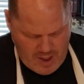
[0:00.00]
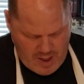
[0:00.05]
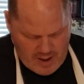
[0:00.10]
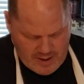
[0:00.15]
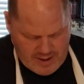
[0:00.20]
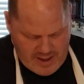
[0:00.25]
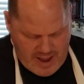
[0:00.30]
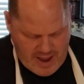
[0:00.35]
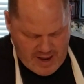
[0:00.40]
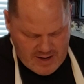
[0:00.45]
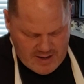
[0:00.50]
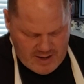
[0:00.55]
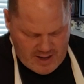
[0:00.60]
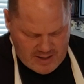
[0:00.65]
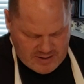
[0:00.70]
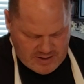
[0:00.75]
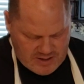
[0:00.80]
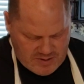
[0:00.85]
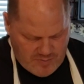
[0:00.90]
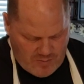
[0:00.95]
Again,
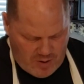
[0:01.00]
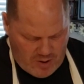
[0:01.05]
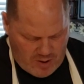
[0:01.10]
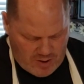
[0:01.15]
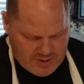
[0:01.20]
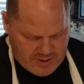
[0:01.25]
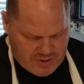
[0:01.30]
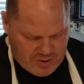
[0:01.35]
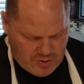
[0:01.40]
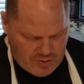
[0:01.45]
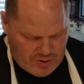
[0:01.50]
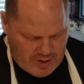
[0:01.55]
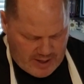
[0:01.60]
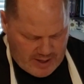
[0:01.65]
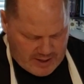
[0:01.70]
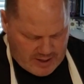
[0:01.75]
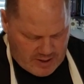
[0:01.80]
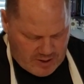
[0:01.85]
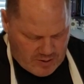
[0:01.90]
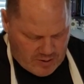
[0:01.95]
as small as you
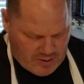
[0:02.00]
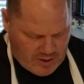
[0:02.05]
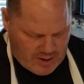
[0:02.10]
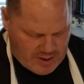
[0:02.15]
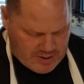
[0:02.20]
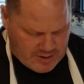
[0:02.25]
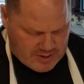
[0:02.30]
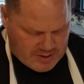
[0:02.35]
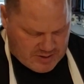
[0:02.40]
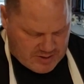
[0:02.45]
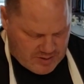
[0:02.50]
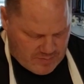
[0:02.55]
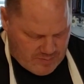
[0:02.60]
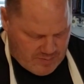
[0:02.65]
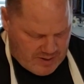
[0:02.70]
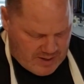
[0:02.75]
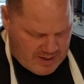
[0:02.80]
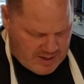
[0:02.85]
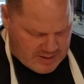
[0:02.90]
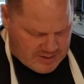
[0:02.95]
like your onions to
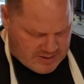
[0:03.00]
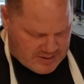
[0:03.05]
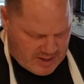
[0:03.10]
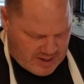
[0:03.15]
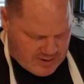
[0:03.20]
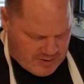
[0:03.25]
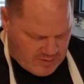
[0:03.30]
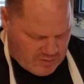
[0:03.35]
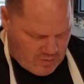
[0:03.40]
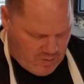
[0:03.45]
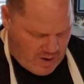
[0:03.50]
be inside your